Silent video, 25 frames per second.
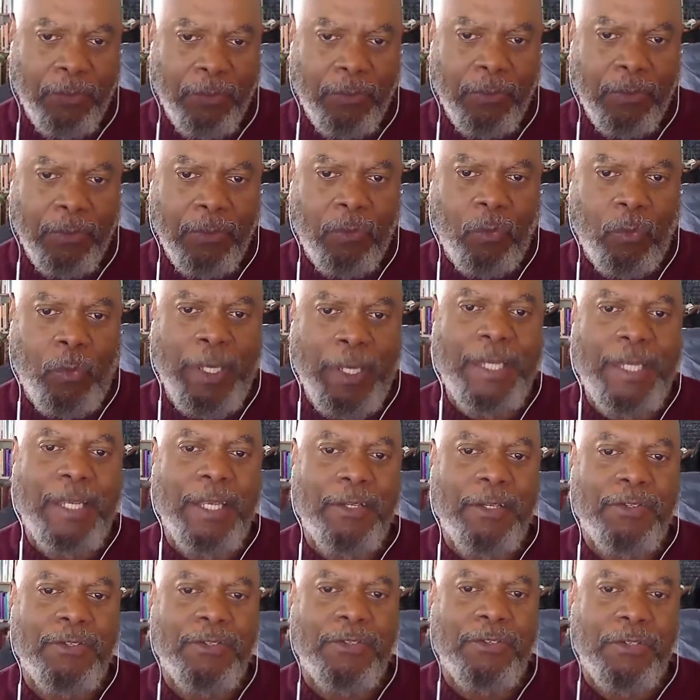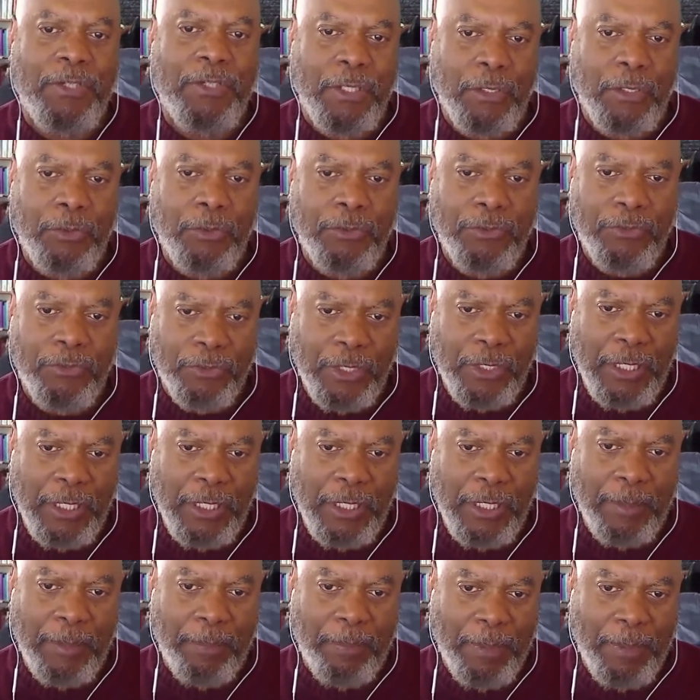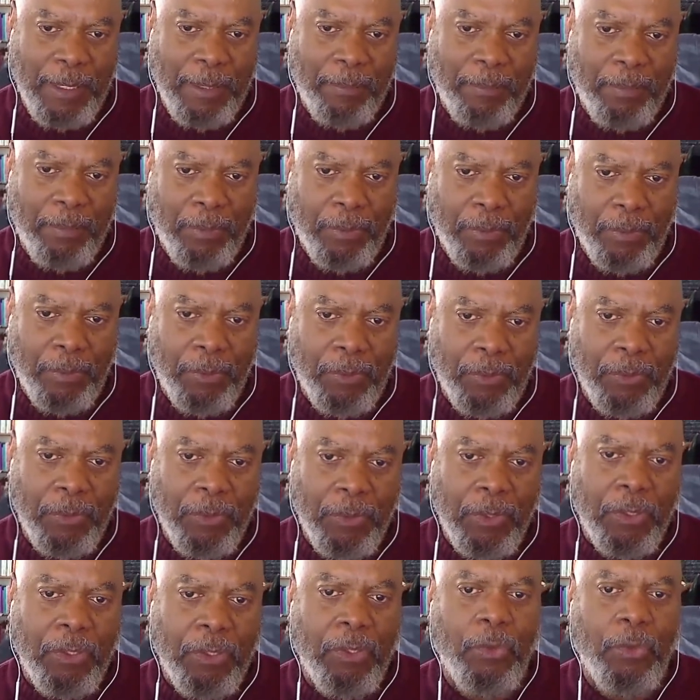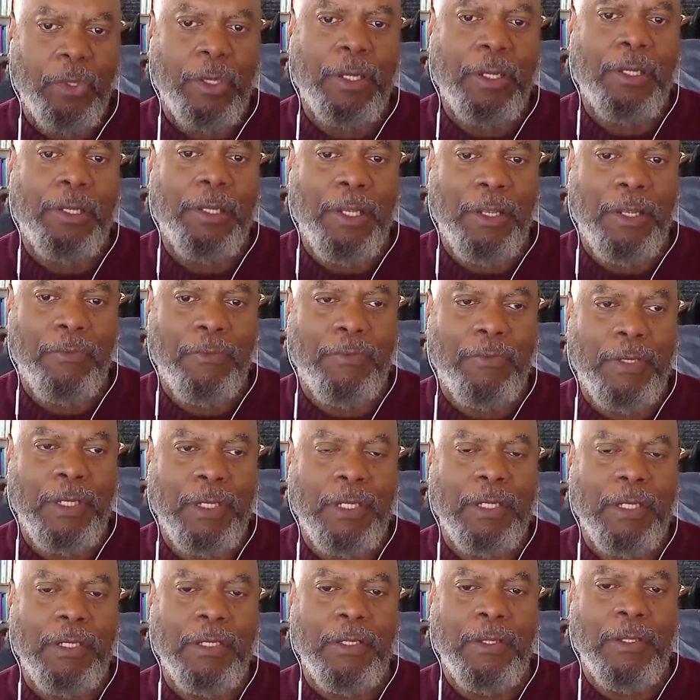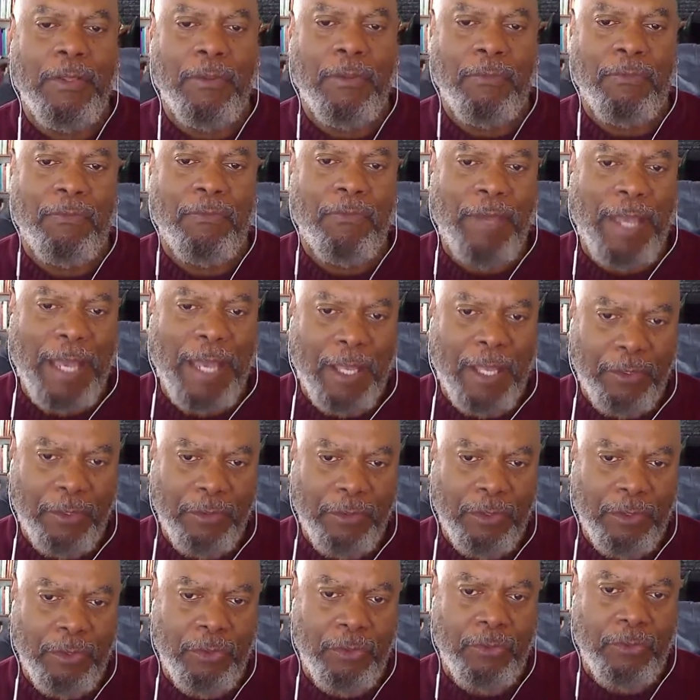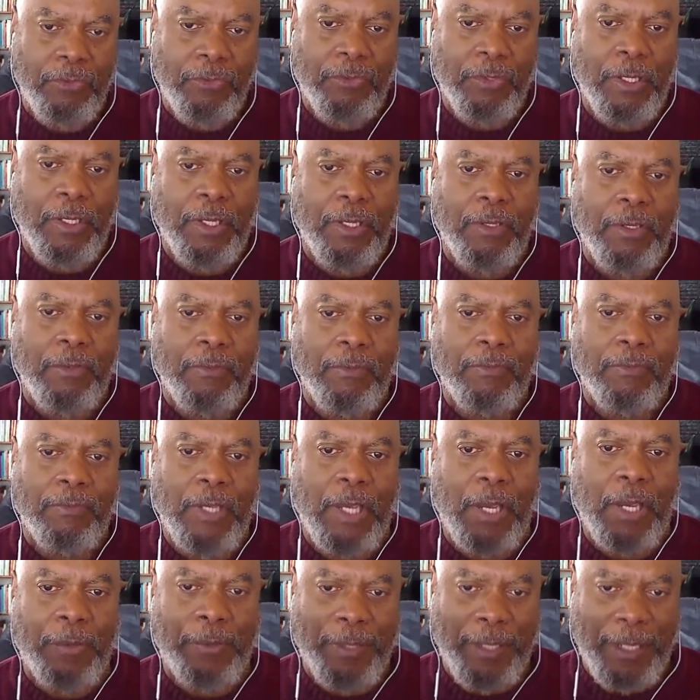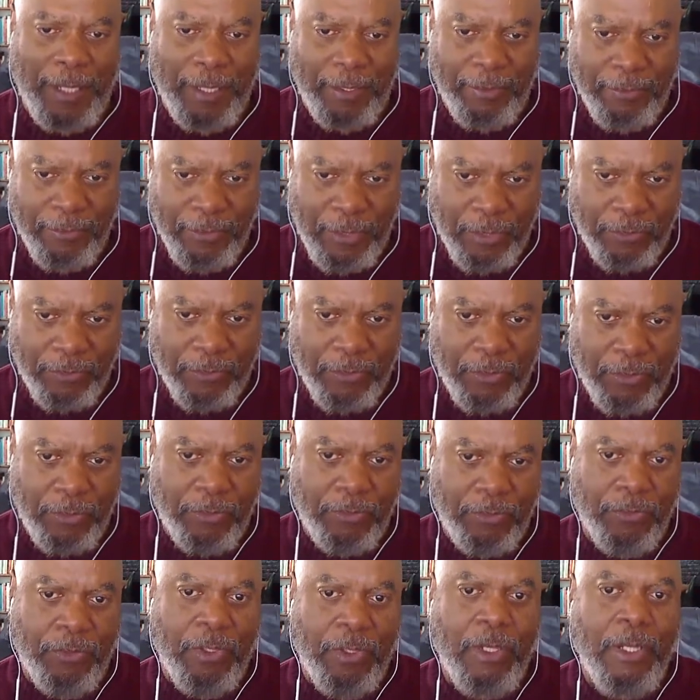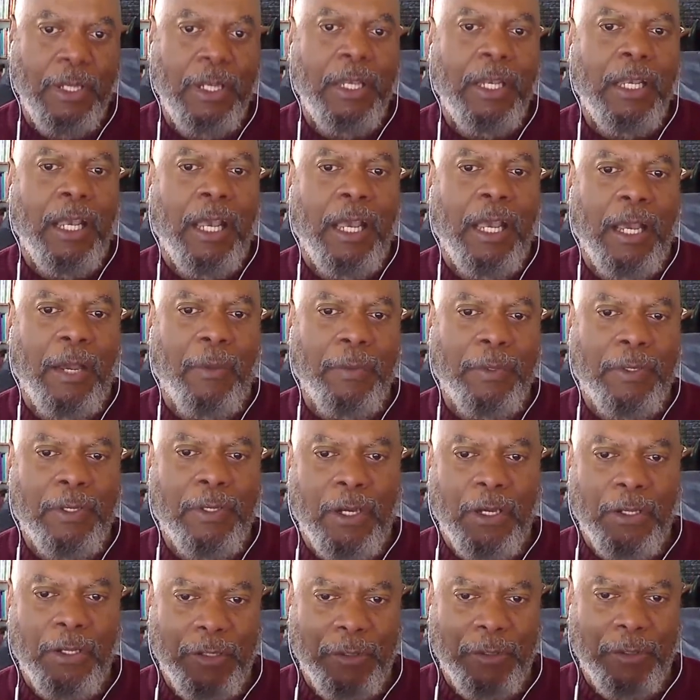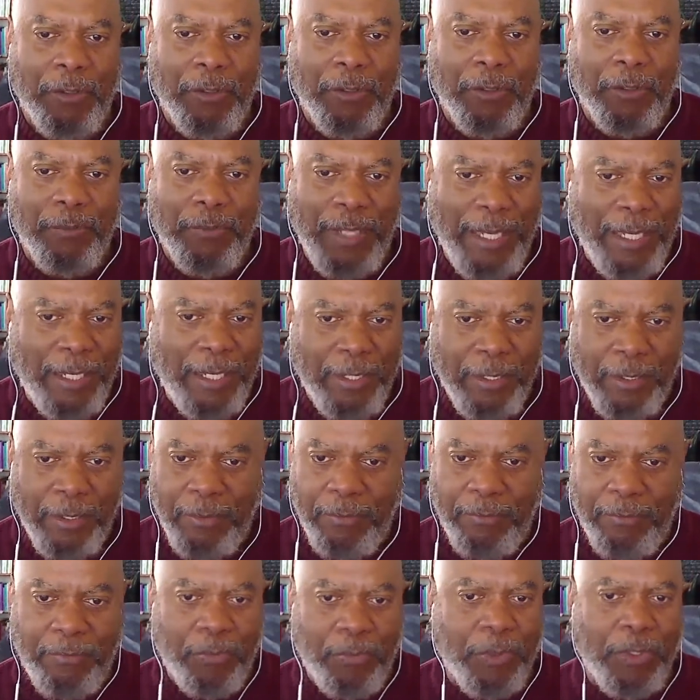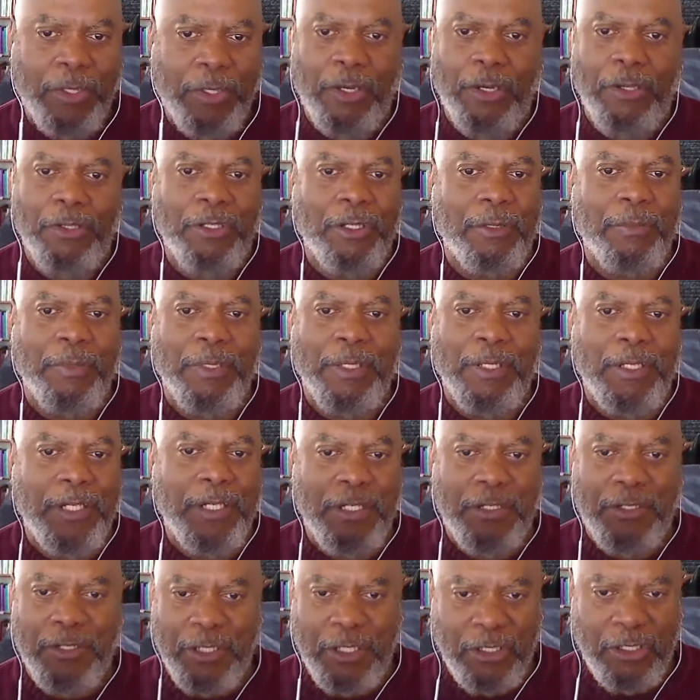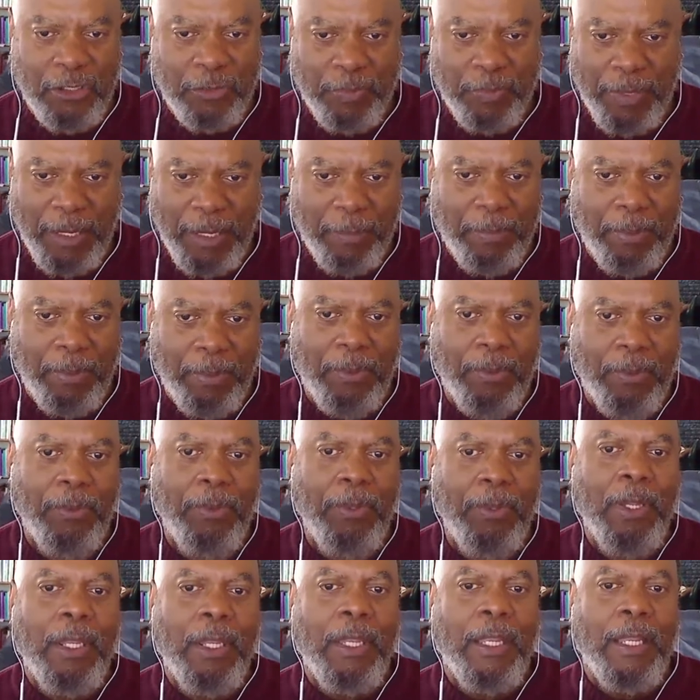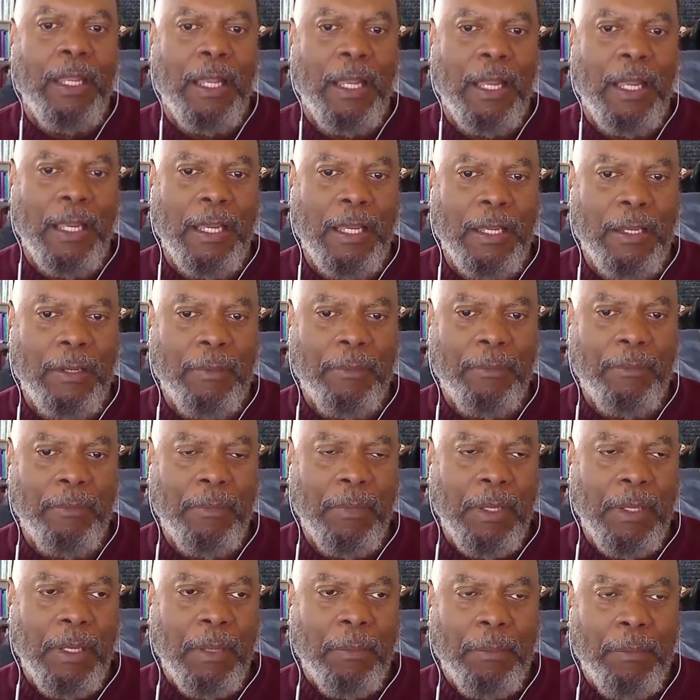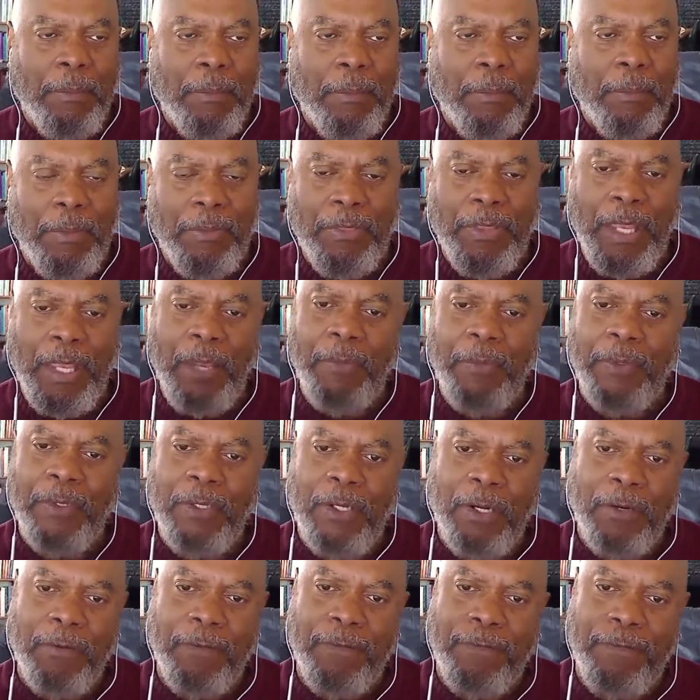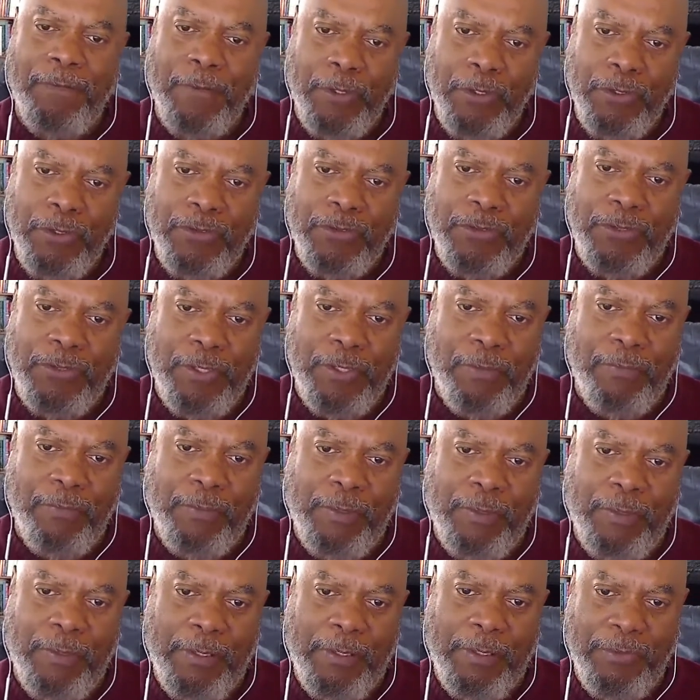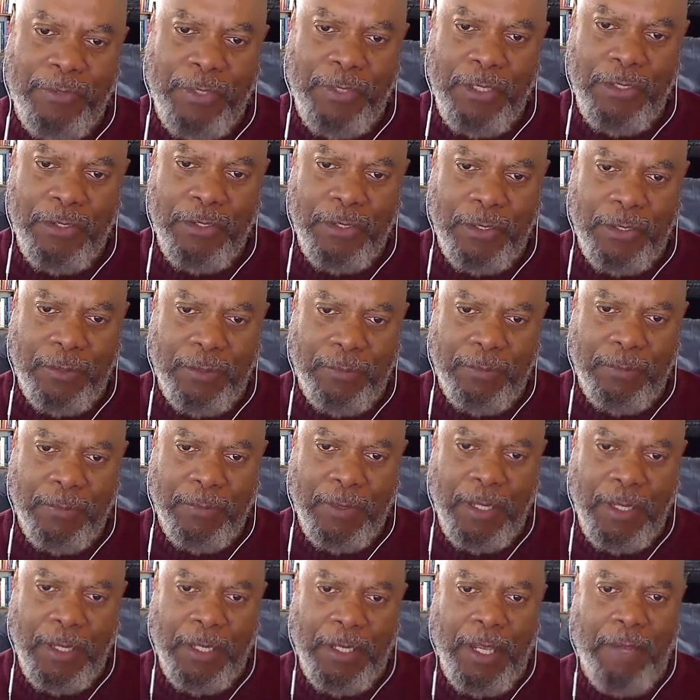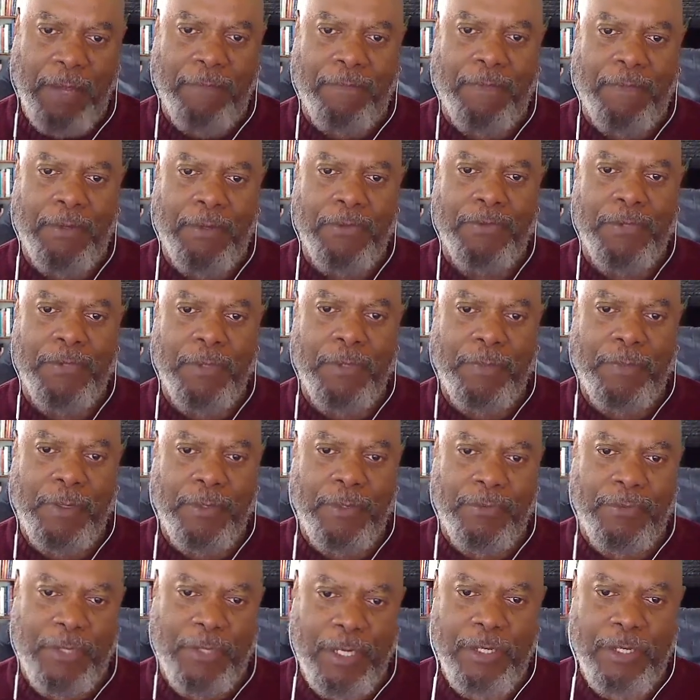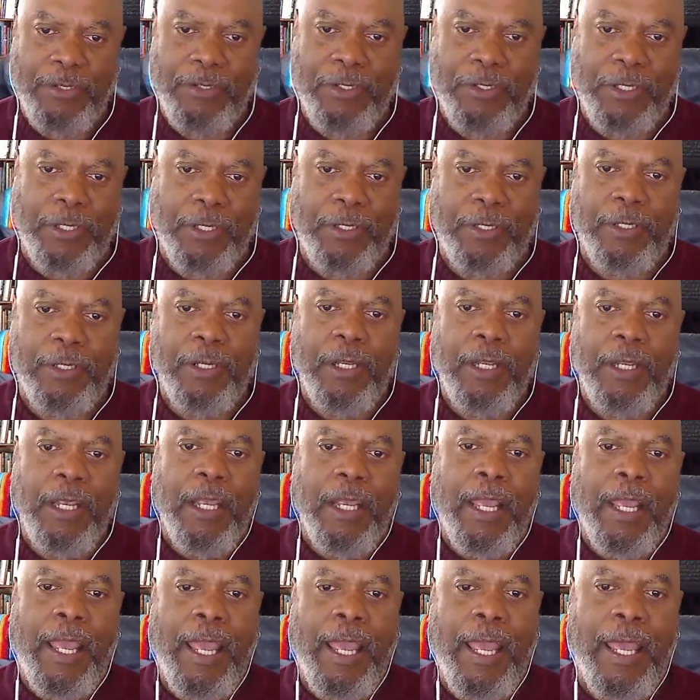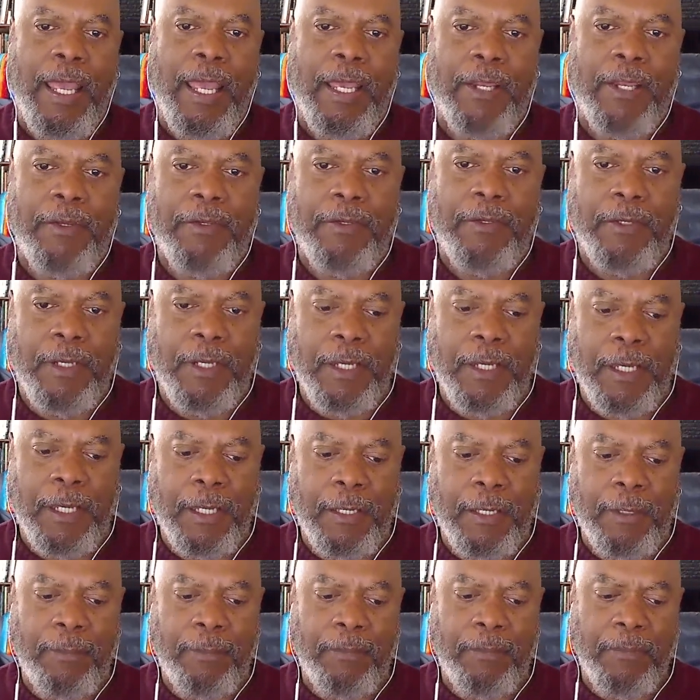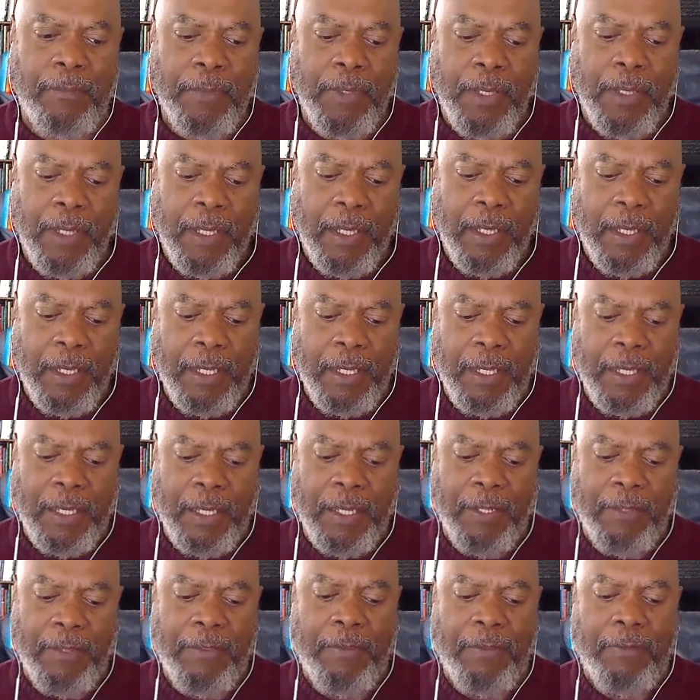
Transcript: we can still see people who are living the values of our ancestors uh, we call them natives we call them indigenous people um, but they were our first civilization and that first civilization had um, uh, the